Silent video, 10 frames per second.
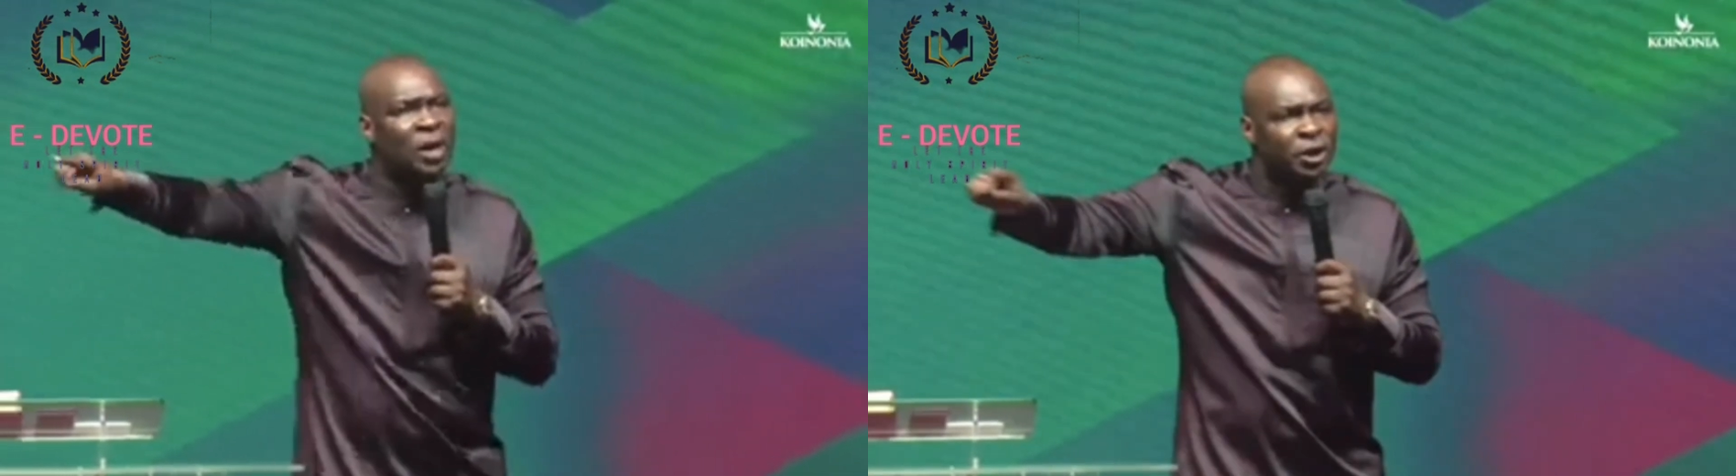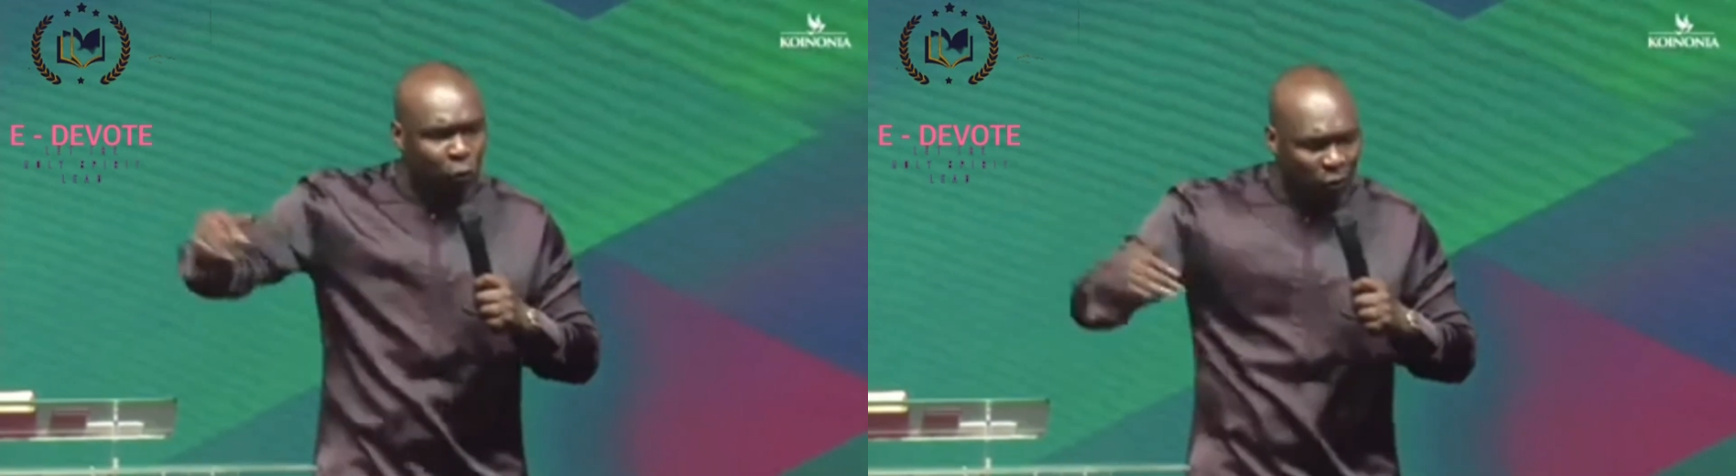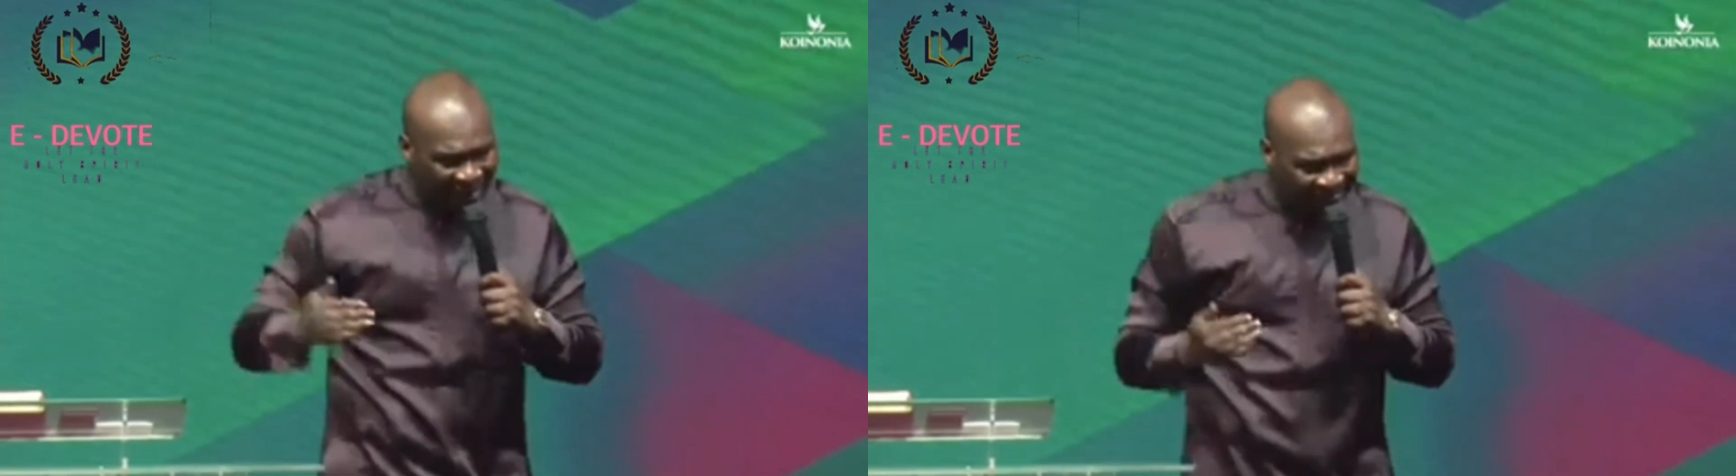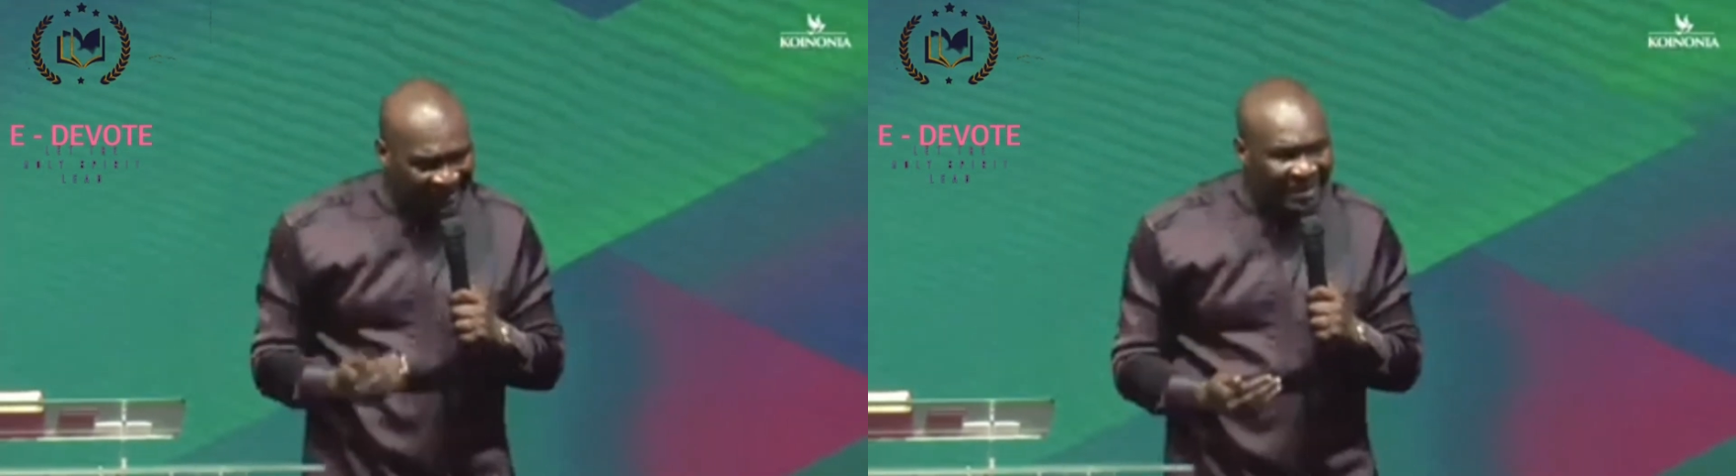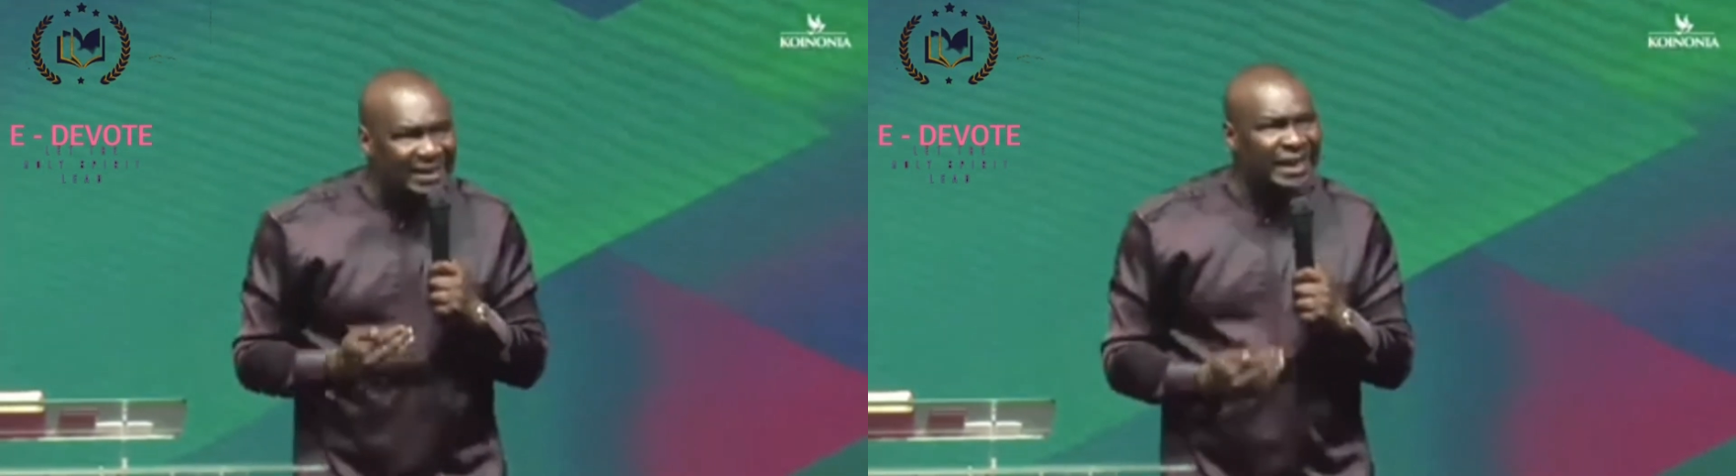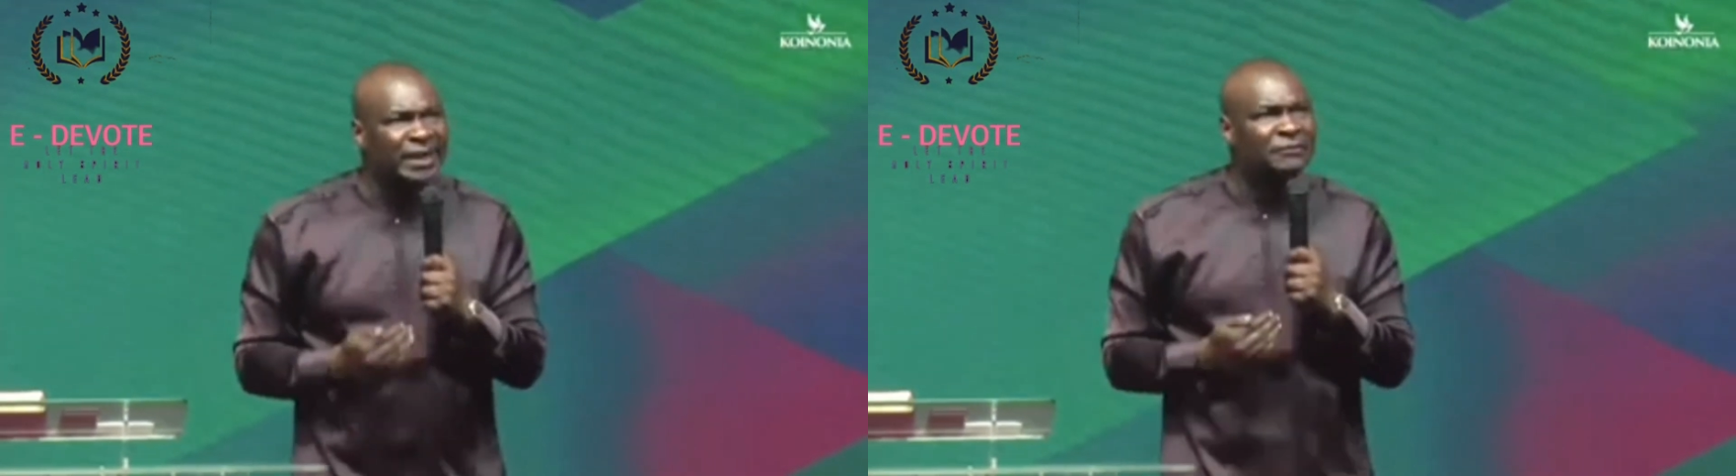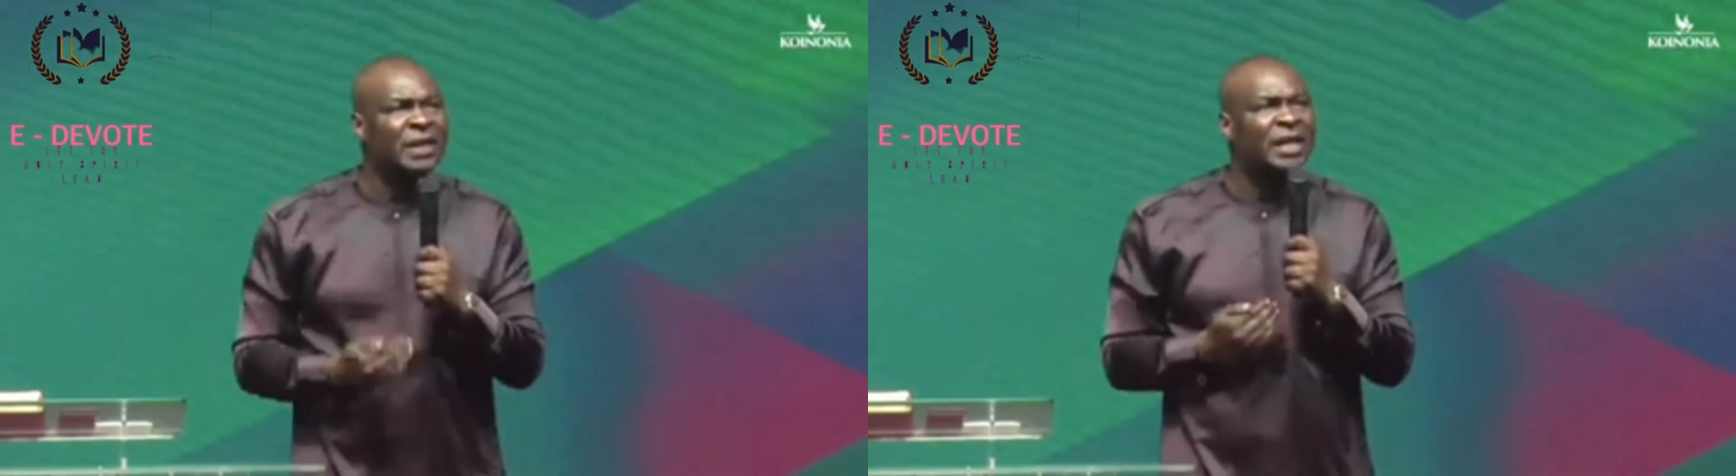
you will sit even